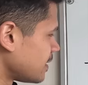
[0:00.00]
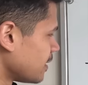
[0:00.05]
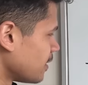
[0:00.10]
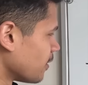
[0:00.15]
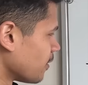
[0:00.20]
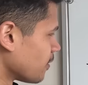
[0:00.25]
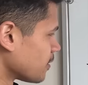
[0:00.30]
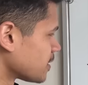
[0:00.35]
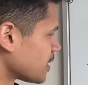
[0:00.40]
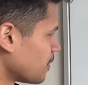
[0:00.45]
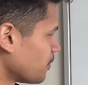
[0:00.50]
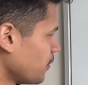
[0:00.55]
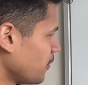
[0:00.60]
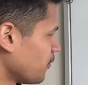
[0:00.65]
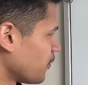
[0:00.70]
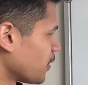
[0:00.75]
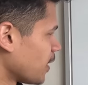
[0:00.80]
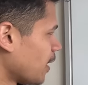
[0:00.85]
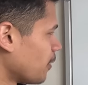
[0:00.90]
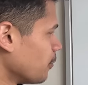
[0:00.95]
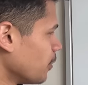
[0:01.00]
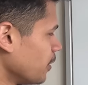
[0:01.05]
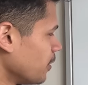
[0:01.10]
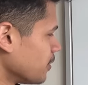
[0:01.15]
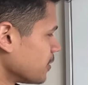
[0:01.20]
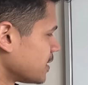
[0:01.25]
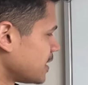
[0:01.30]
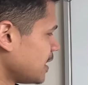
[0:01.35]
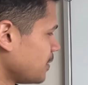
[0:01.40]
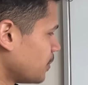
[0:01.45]
here or something for not wearing
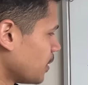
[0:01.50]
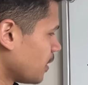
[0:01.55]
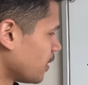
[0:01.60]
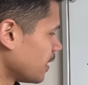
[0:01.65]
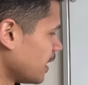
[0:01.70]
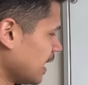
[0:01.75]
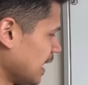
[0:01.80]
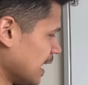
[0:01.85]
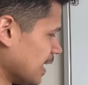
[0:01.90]
your seatbelt.